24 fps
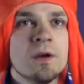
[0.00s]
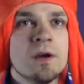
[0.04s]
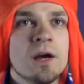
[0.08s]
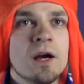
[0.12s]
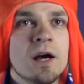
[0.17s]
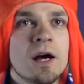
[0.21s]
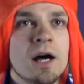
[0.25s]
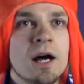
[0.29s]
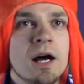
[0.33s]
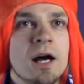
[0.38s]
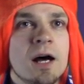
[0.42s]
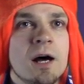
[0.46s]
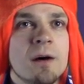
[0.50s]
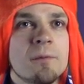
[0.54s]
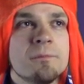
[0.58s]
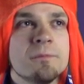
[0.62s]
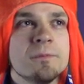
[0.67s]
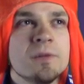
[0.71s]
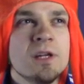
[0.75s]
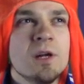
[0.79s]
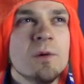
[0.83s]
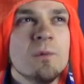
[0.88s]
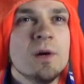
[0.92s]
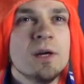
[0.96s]
Um,
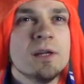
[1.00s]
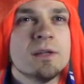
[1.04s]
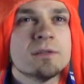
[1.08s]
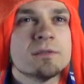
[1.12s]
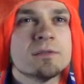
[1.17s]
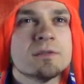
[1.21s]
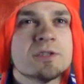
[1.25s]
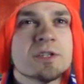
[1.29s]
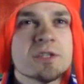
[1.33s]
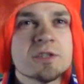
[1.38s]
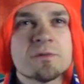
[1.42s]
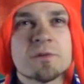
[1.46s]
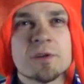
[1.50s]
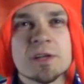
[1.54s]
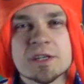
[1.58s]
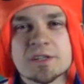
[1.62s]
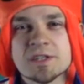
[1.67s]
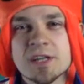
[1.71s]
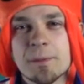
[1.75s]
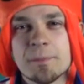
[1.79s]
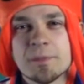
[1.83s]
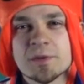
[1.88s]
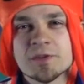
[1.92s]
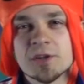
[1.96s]
you know what? Just for this
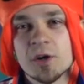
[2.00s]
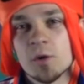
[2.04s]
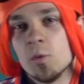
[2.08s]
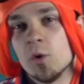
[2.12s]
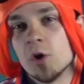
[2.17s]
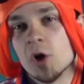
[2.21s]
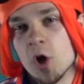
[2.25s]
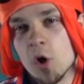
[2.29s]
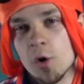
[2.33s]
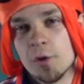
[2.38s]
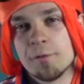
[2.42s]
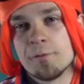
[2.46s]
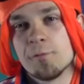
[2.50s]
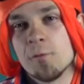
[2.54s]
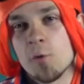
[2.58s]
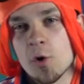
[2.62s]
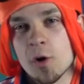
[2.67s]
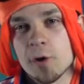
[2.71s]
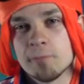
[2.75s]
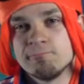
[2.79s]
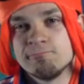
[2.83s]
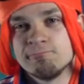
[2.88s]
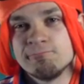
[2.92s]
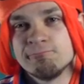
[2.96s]
episode, we'll go with
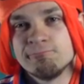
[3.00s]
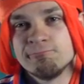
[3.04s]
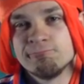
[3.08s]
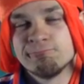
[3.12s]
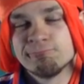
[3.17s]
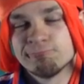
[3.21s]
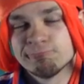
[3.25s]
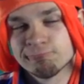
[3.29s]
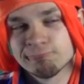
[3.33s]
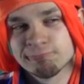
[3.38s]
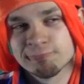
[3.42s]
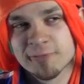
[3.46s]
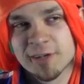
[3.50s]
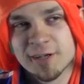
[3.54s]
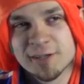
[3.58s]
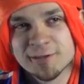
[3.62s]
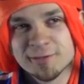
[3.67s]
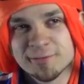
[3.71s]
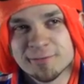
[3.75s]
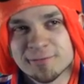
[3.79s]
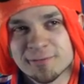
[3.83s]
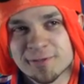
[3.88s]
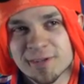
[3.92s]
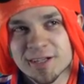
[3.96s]
four.
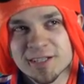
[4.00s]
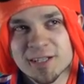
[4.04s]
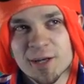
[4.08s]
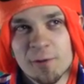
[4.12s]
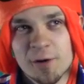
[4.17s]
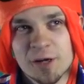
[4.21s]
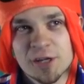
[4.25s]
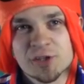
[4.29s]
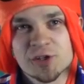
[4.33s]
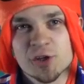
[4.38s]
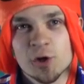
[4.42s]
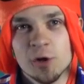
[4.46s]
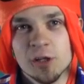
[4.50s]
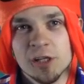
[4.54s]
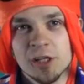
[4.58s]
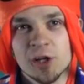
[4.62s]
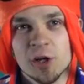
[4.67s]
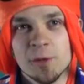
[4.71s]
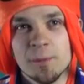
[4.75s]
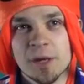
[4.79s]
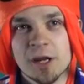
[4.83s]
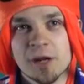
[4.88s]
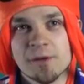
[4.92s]
Because I want to show a little bit of